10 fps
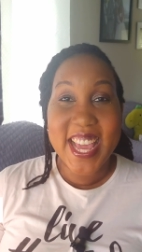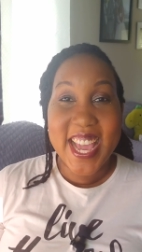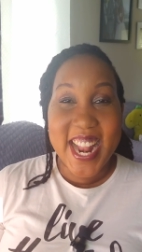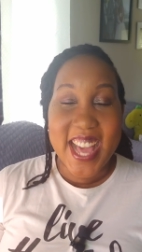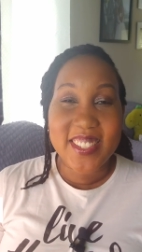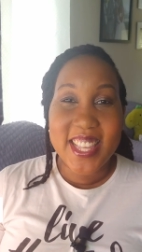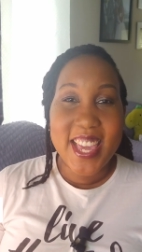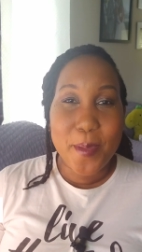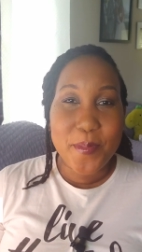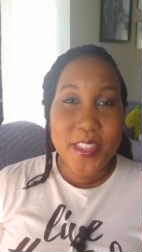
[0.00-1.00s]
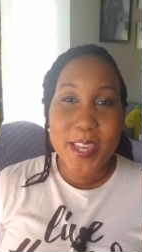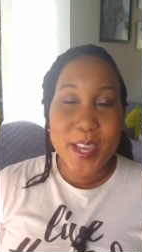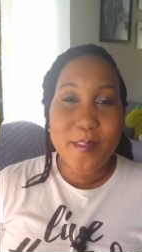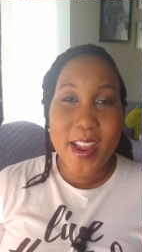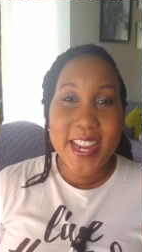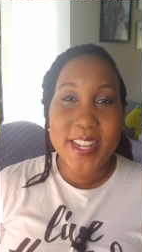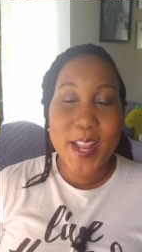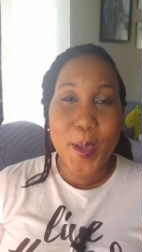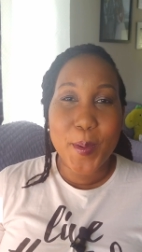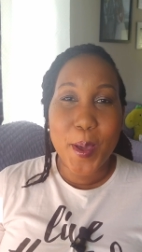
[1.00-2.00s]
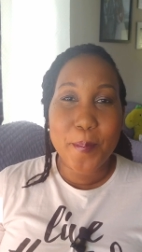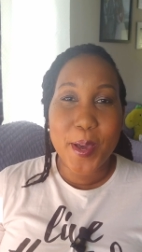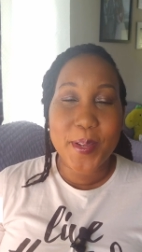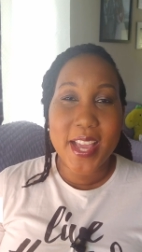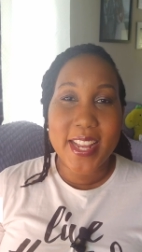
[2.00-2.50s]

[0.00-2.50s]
And actually, I'm thinking right now about